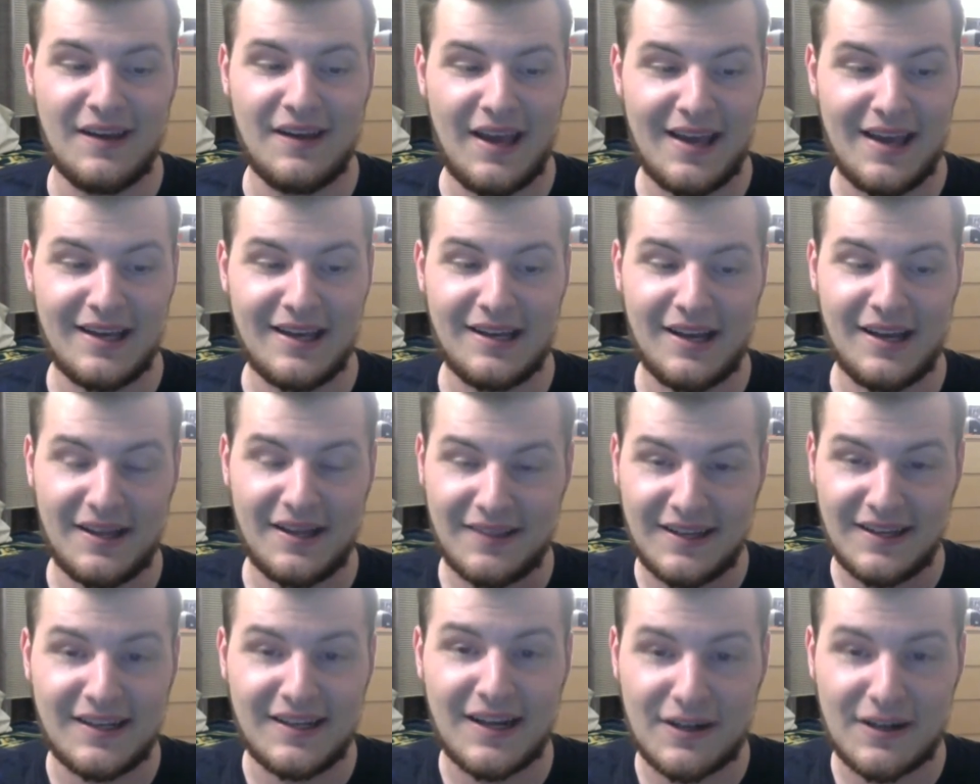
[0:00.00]
And I
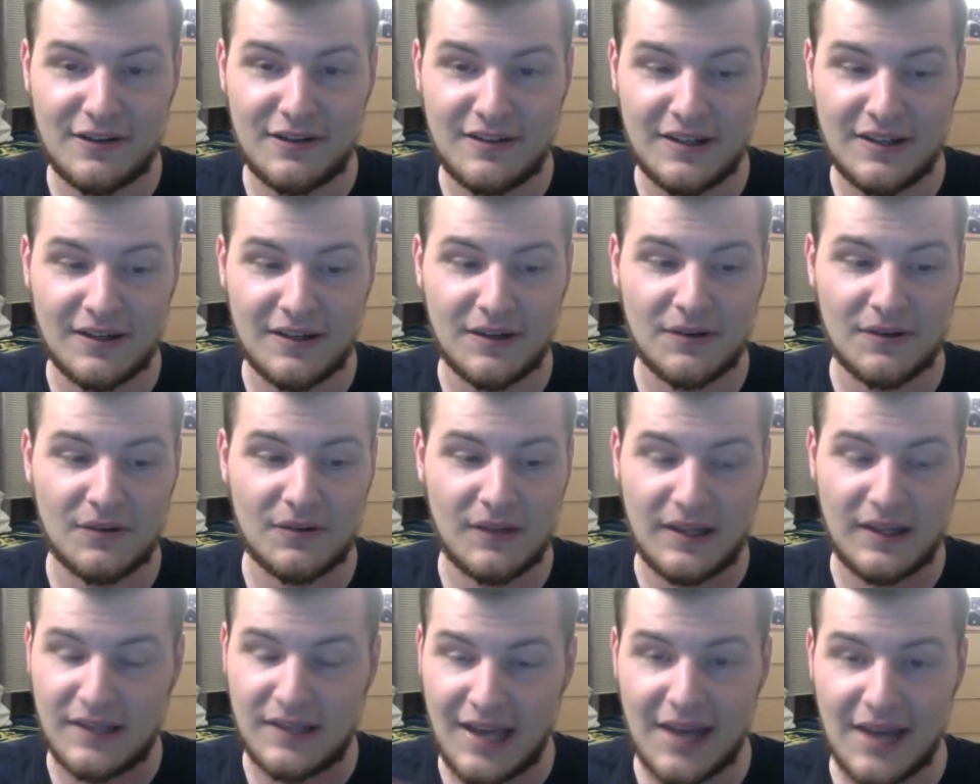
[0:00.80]
think next year
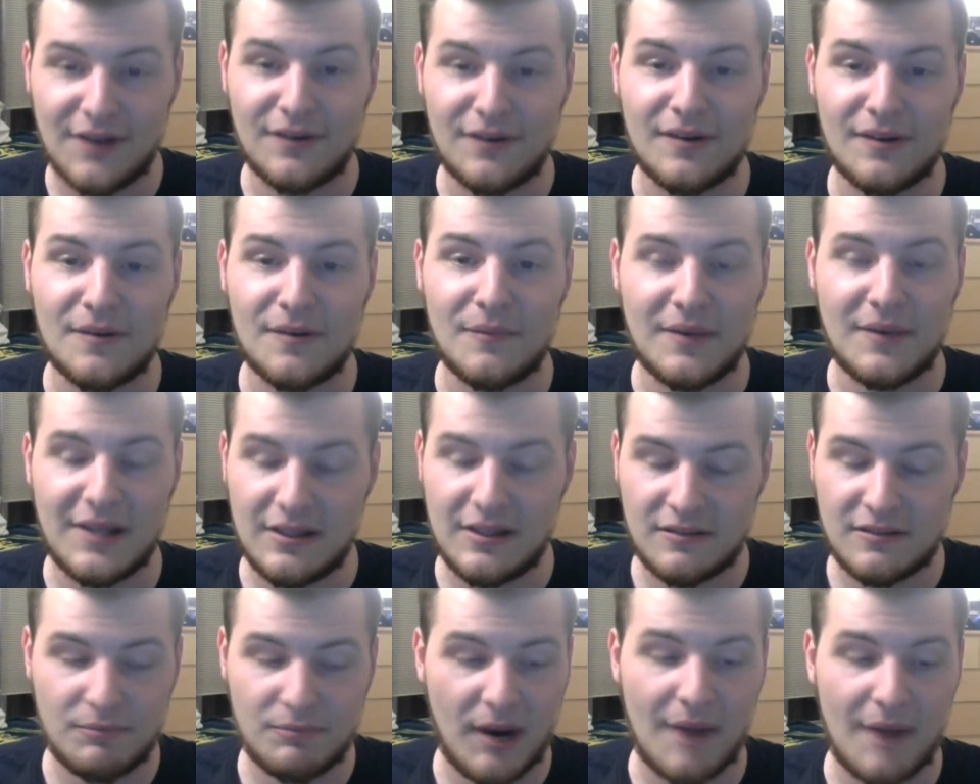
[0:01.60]
they tendered him.
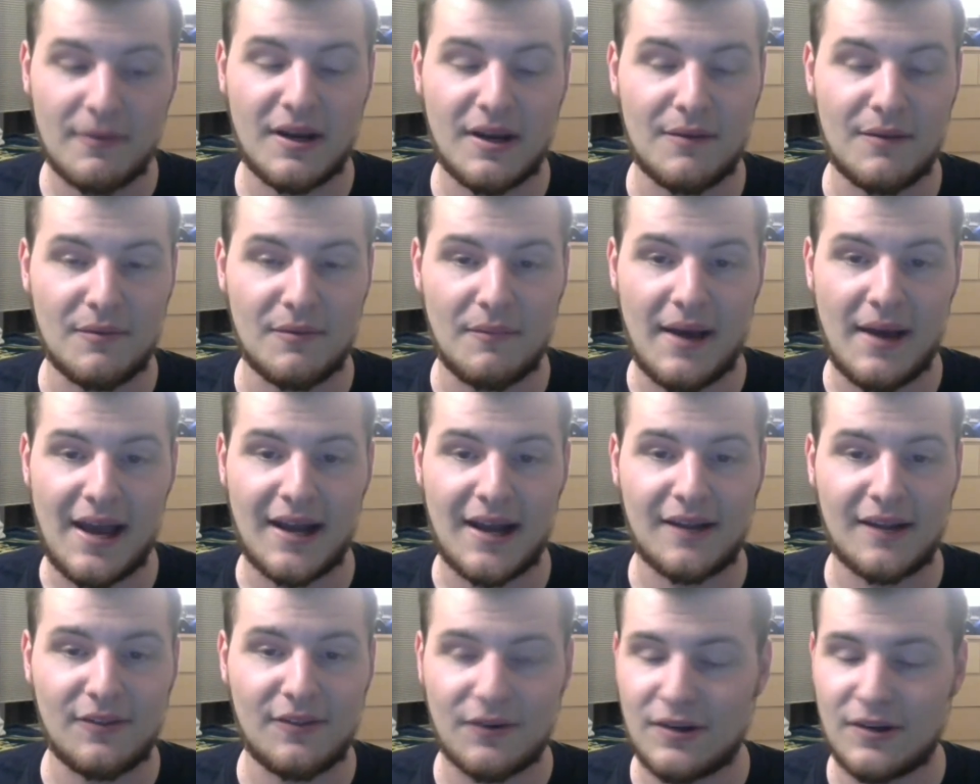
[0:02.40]
He's probably coming
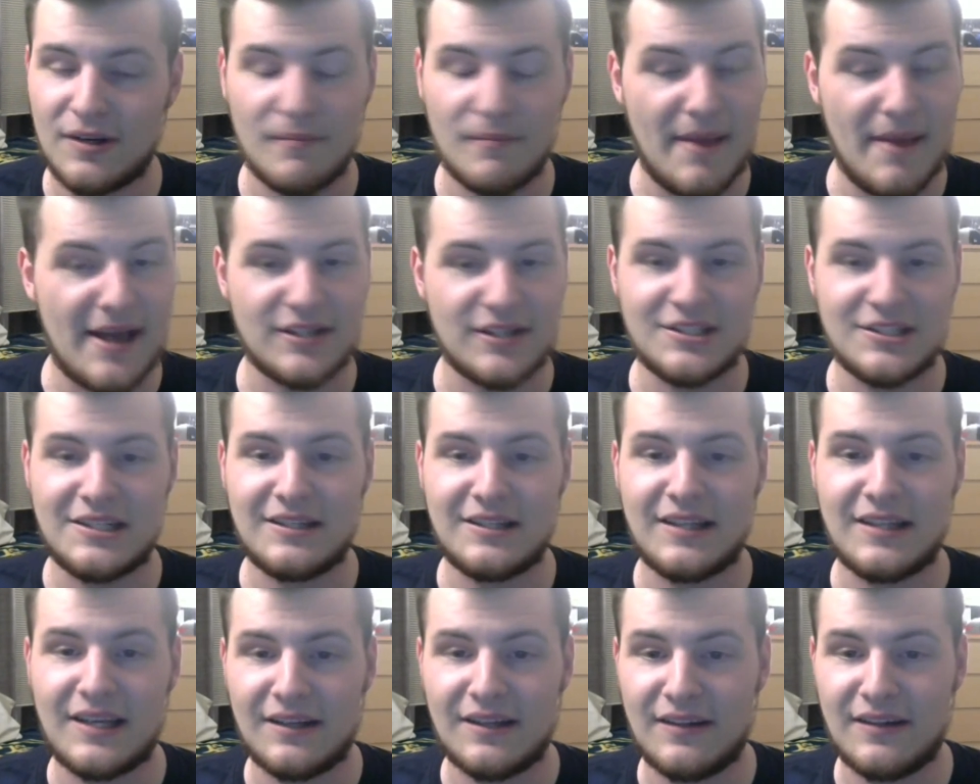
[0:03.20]
back. They're going to match
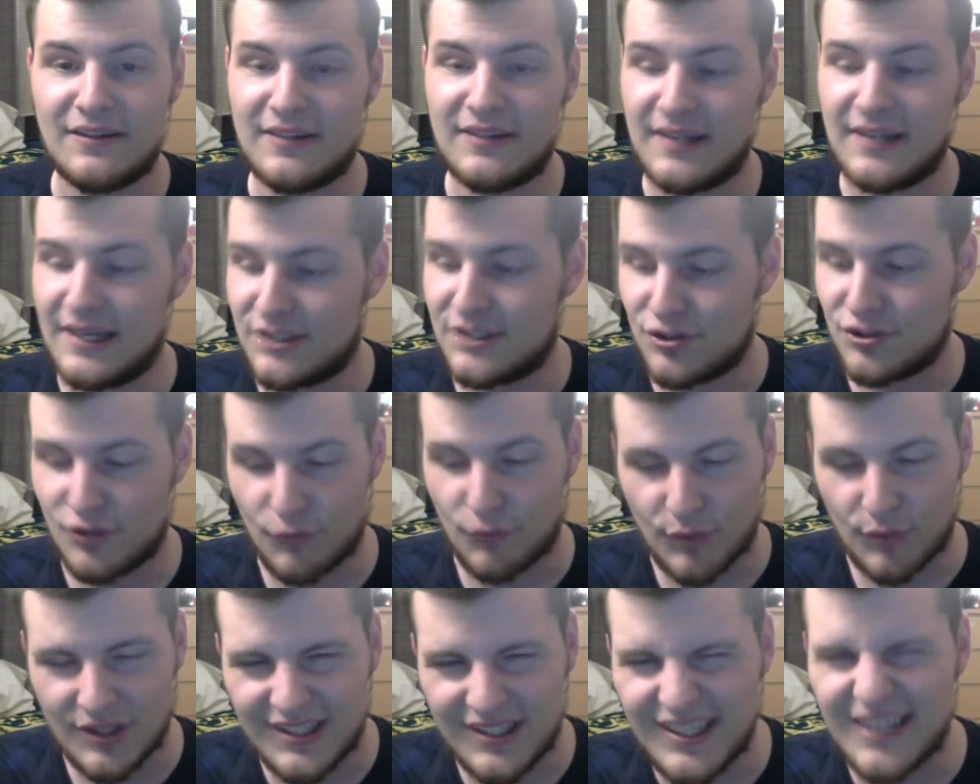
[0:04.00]
anything unless they get just a
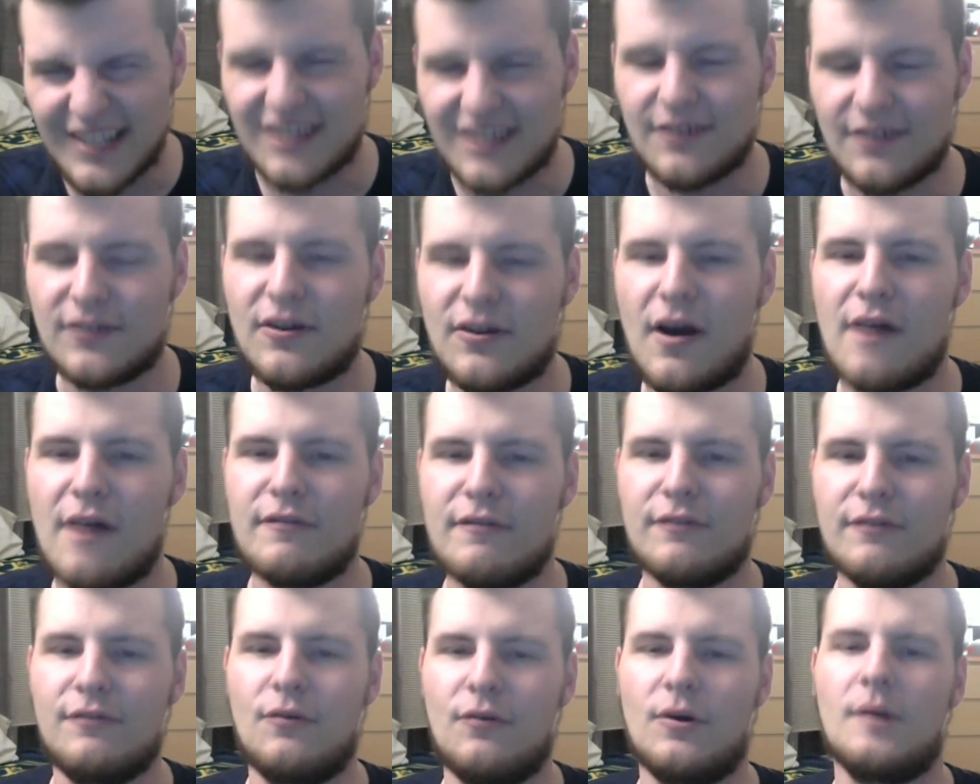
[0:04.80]
ridiculous
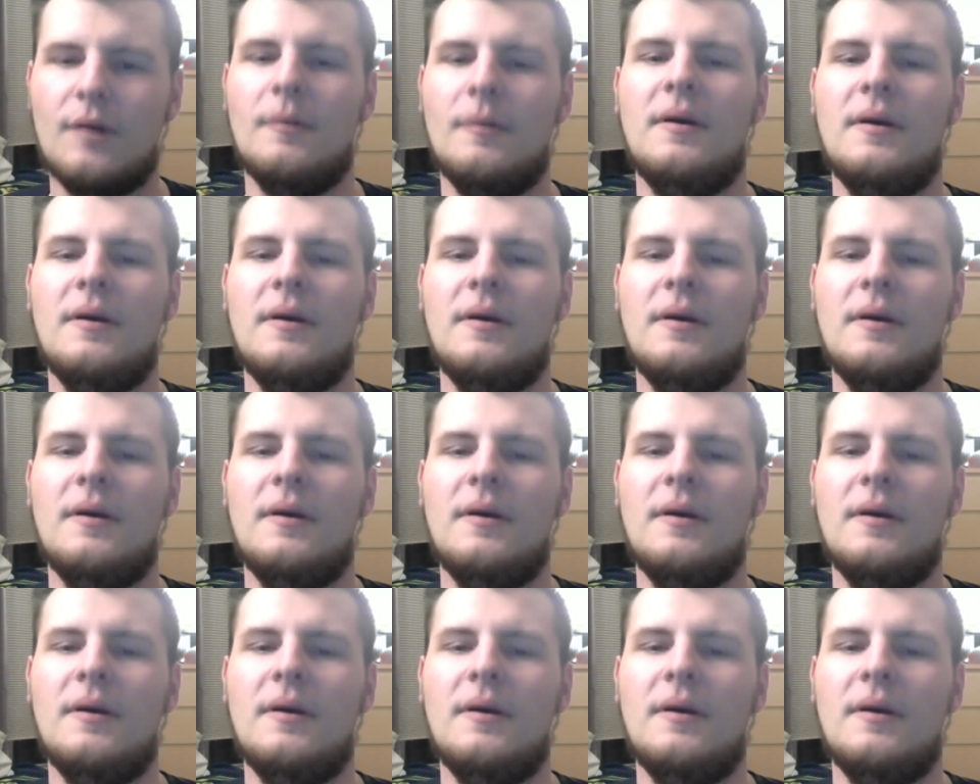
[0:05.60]
offer for him